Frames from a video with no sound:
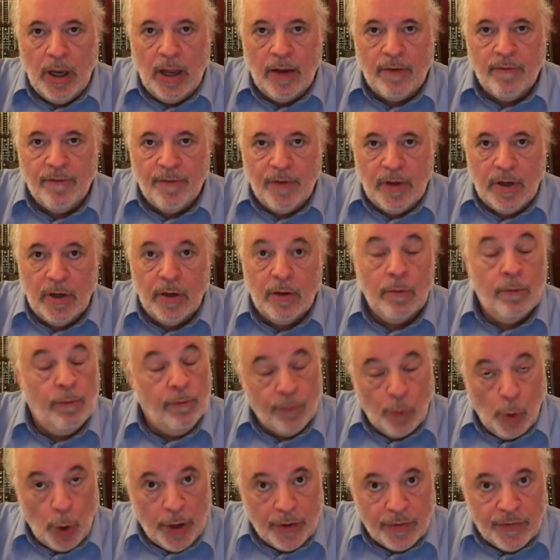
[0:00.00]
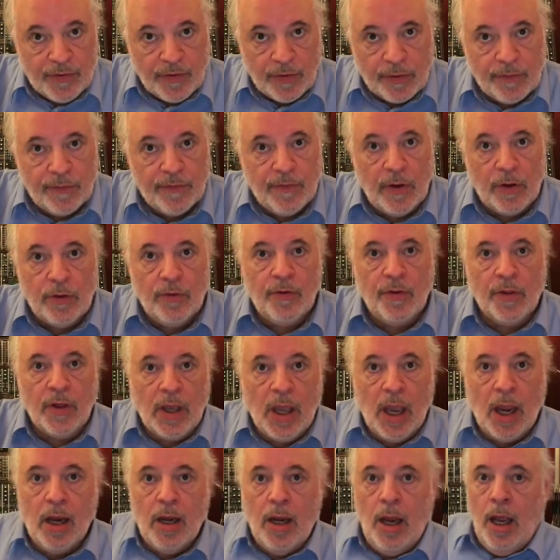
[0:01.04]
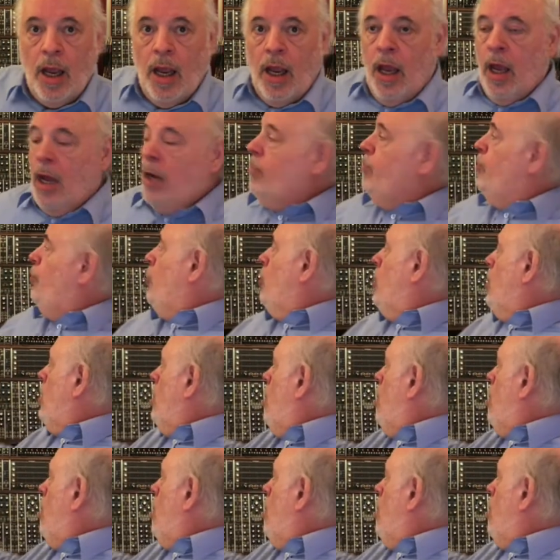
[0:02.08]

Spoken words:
and feed it, for instance, into the gate input